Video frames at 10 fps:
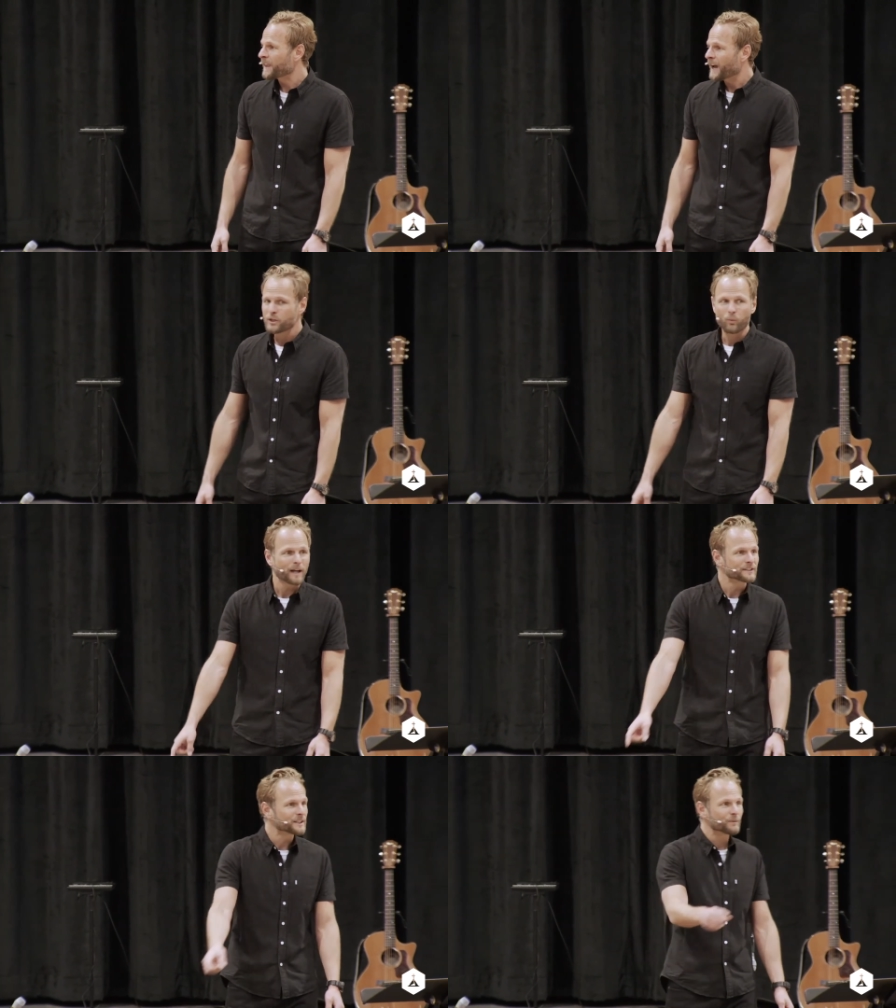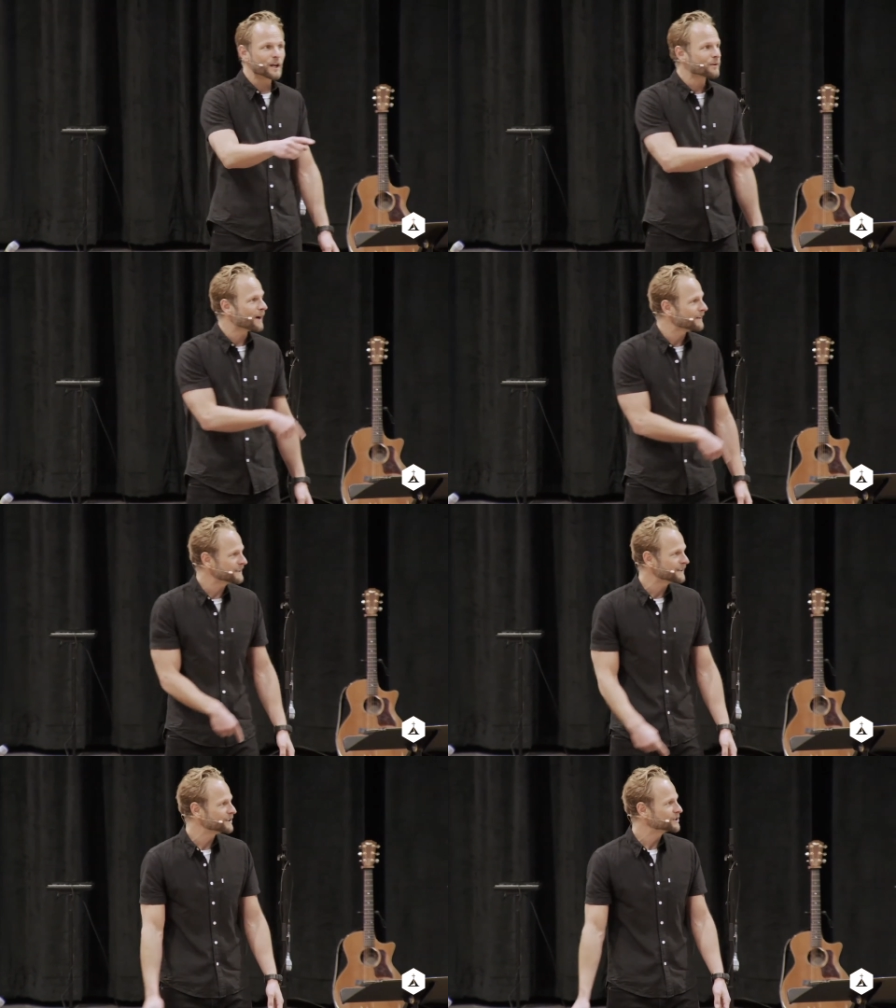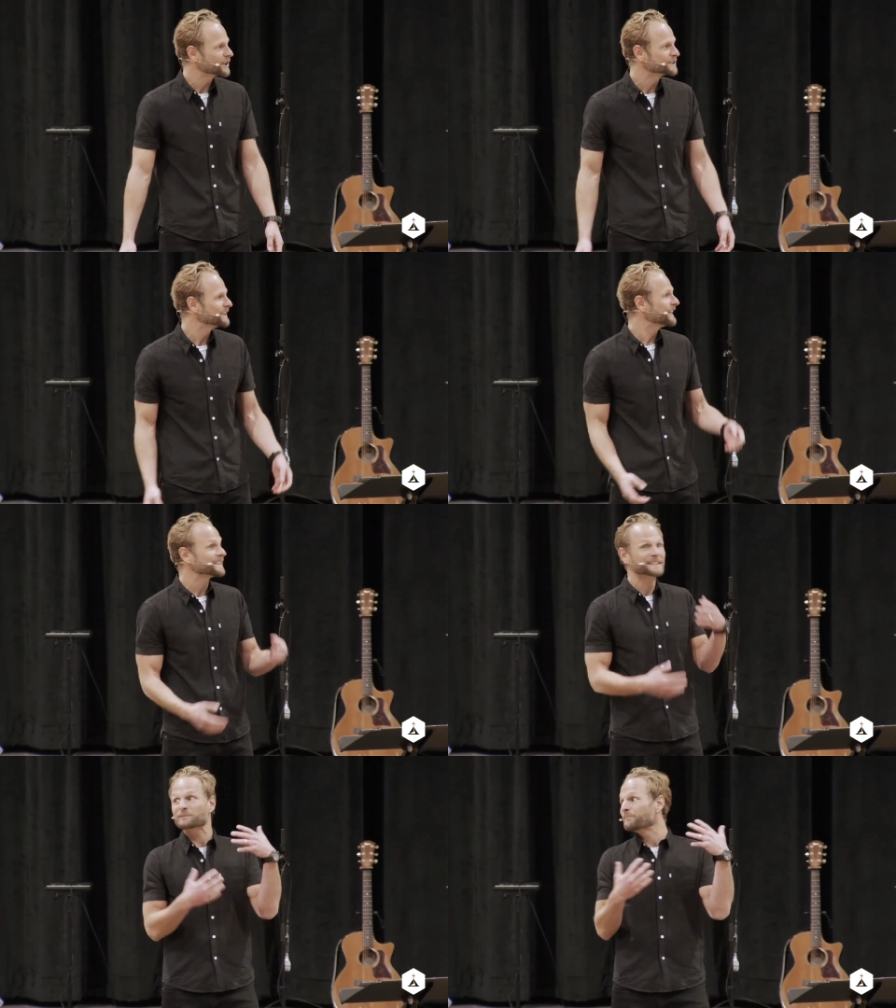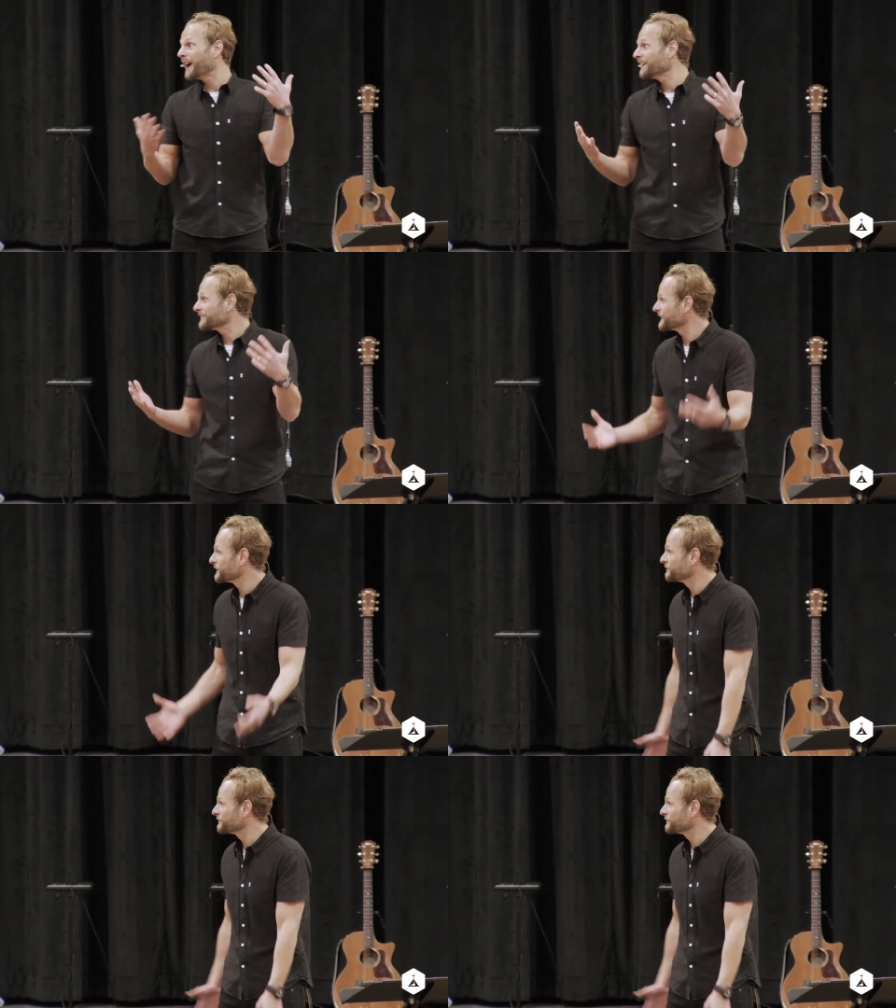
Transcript: And you watch them run around here in church and they got smiles on their